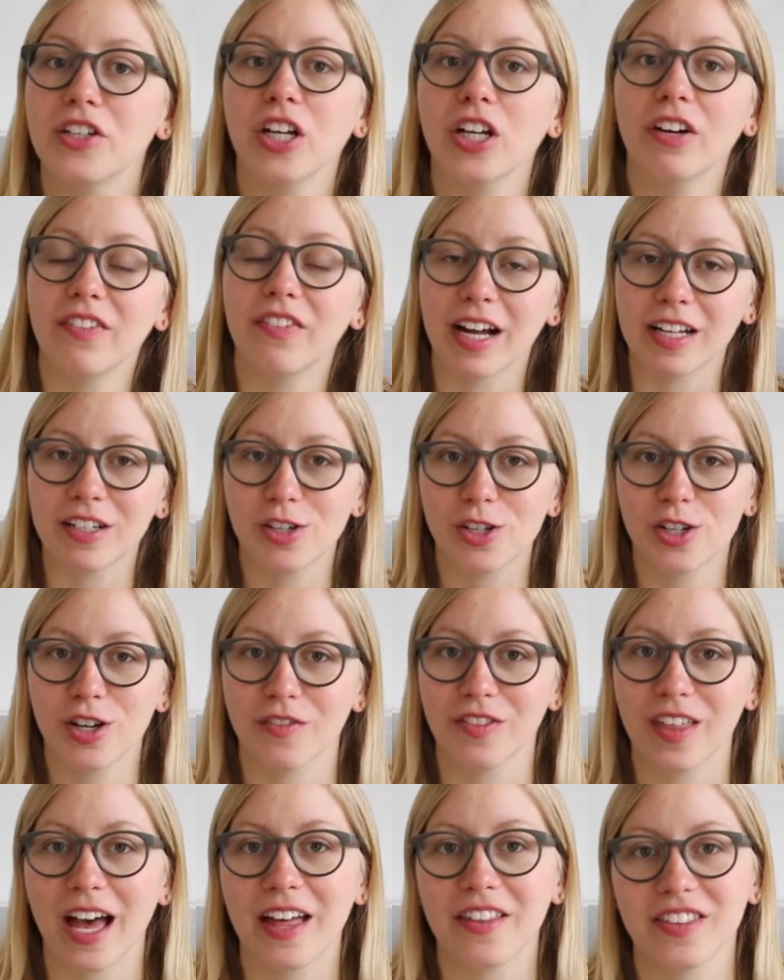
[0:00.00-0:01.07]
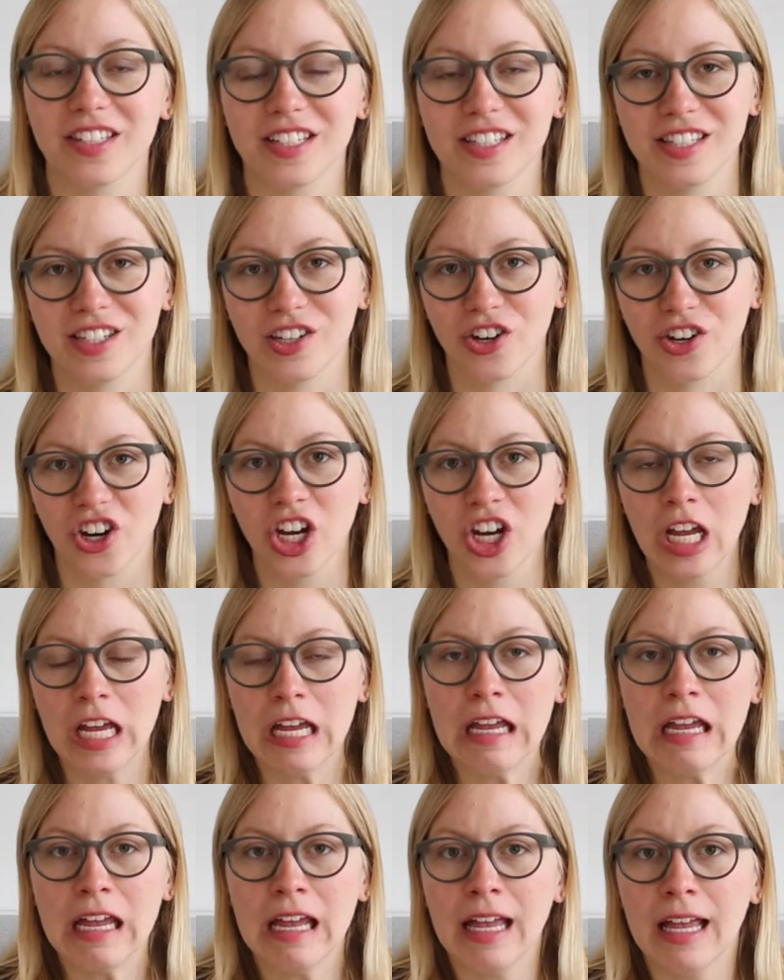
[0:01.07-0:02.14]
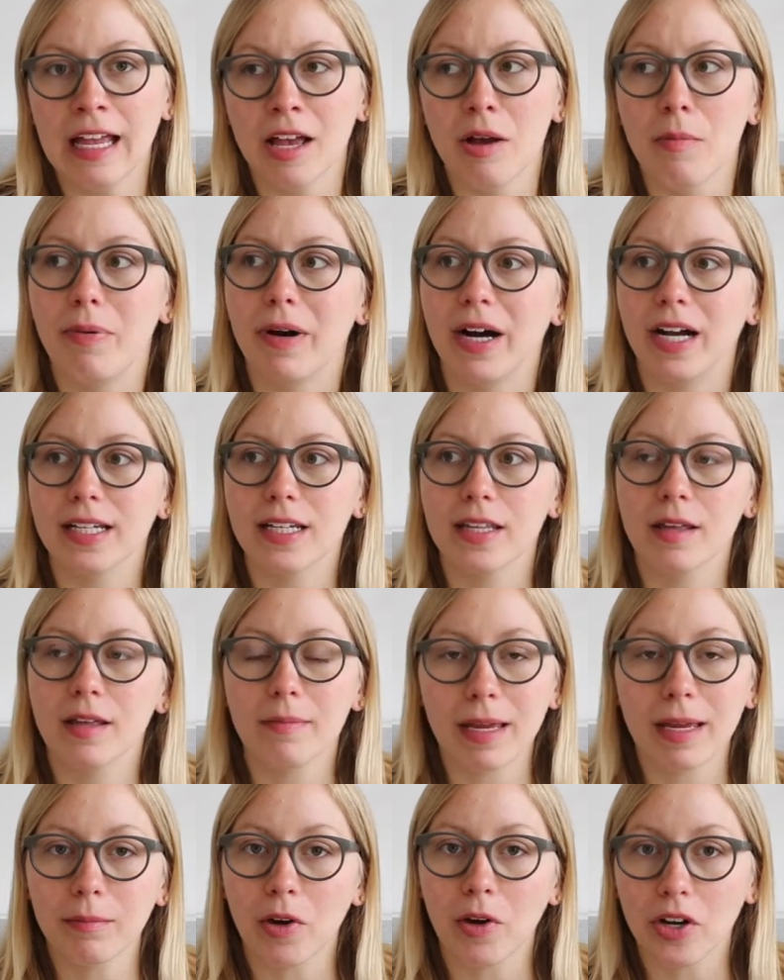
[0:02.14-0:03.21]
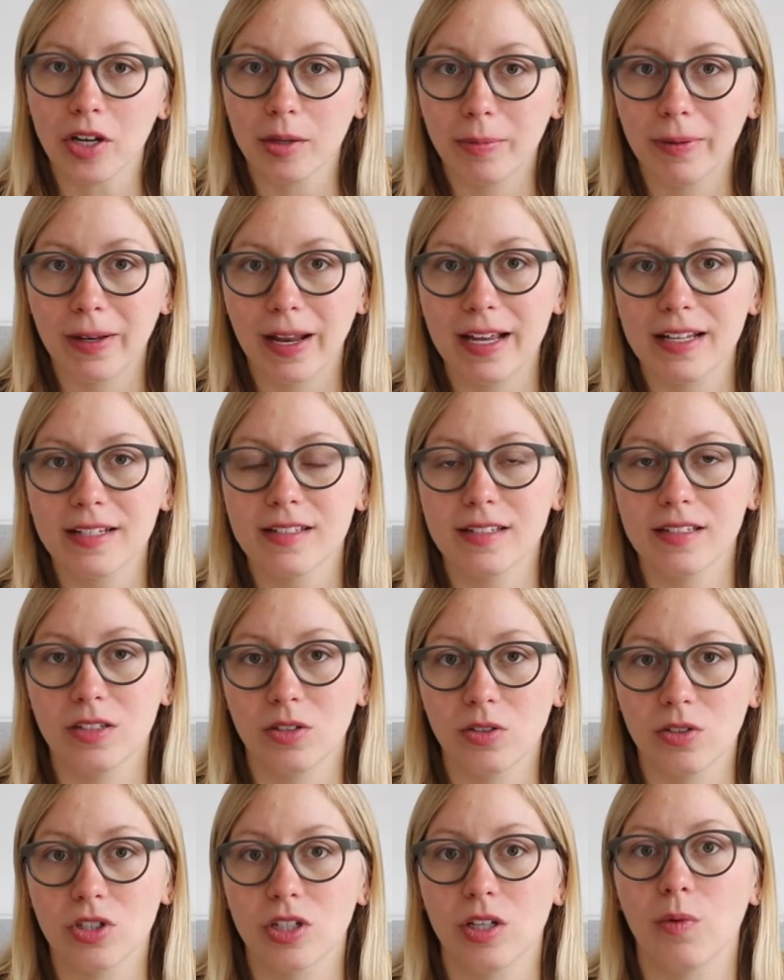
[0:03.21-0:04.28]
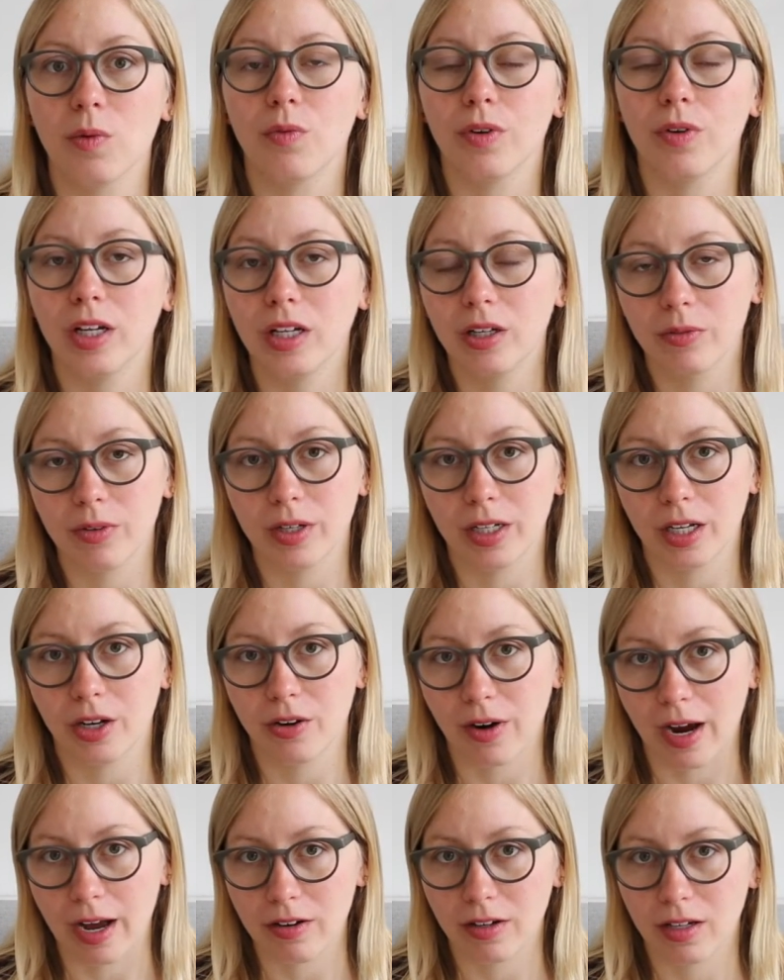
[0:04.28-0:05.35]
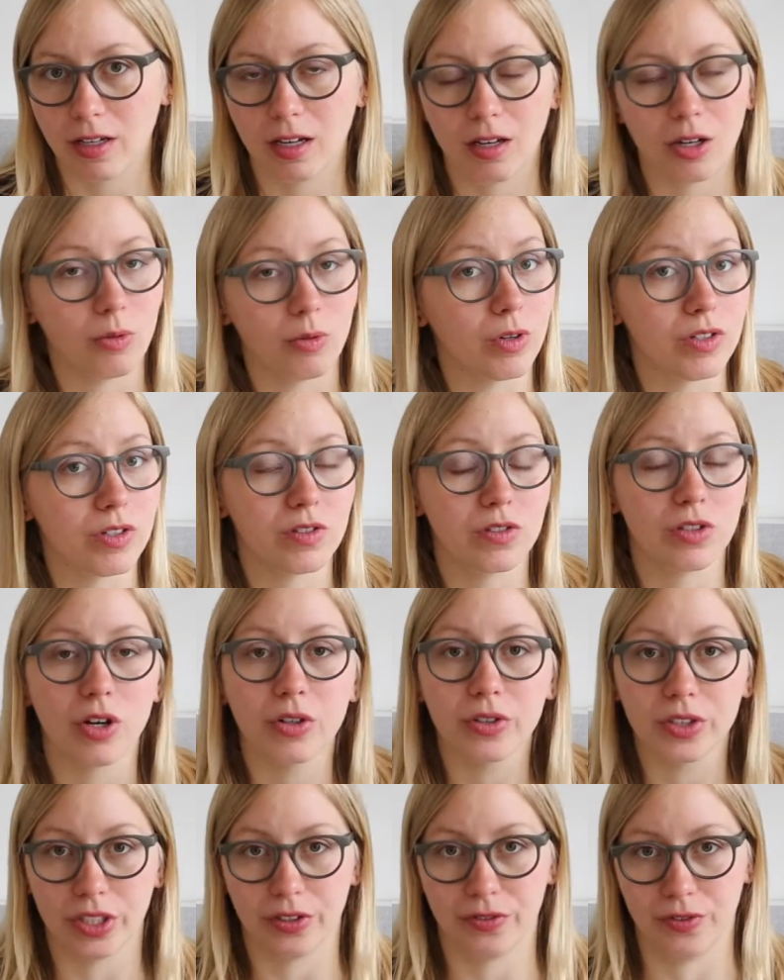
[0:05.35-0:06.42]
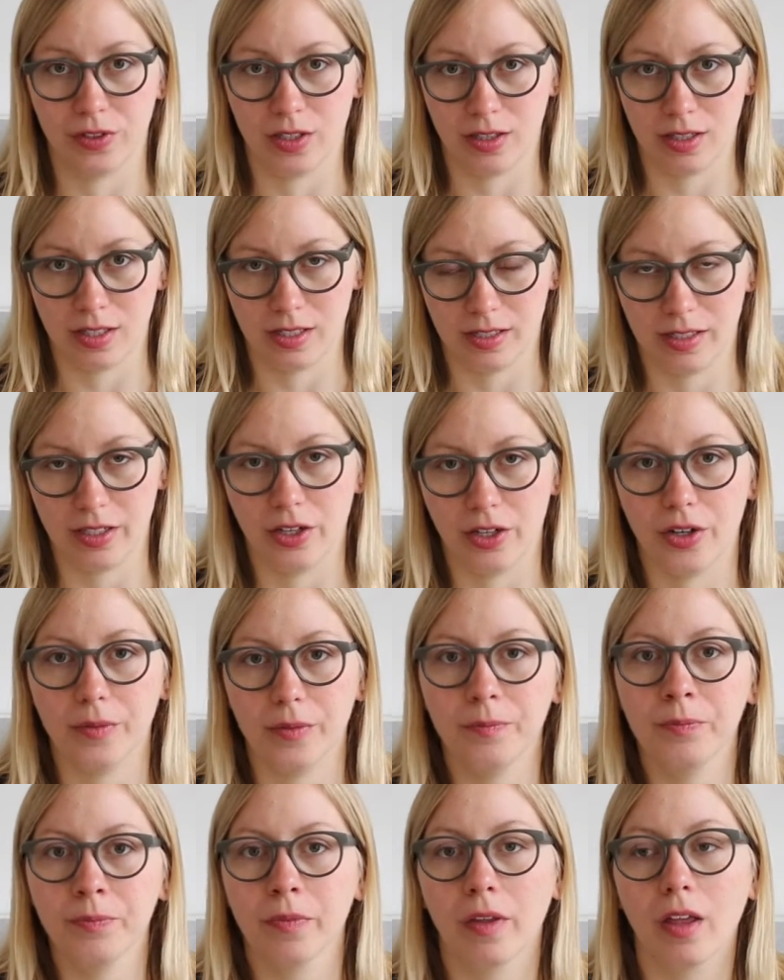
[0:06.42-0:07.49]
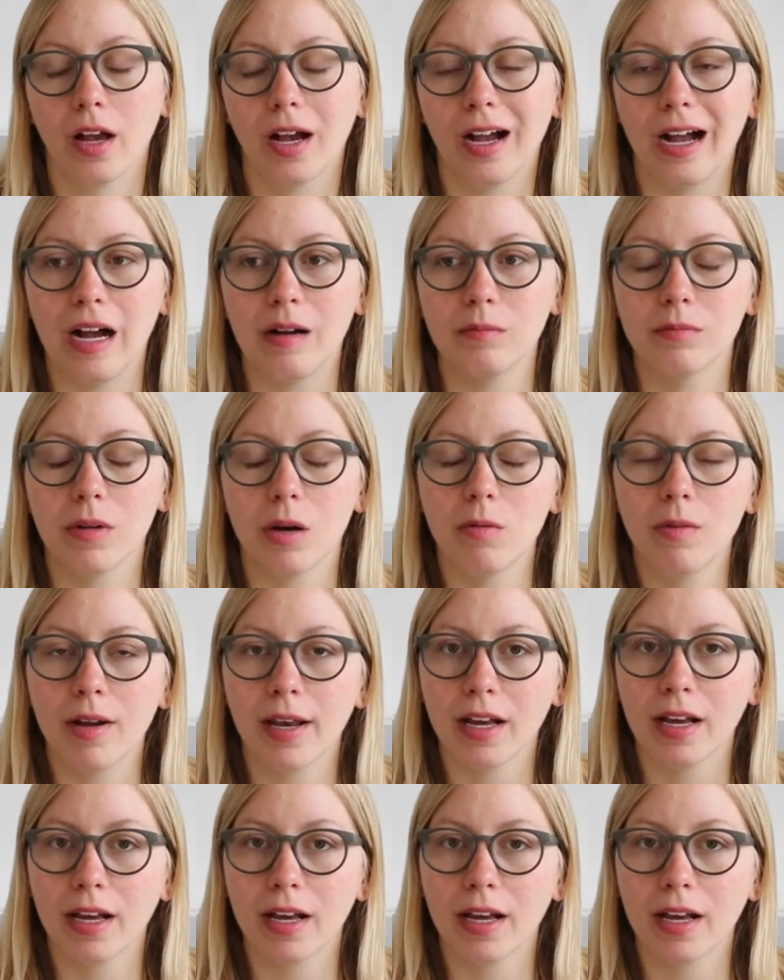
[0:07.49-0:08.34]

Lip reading: advantage of that this year. But the main marketplace is usually really, really crowded, and it was no different this year. When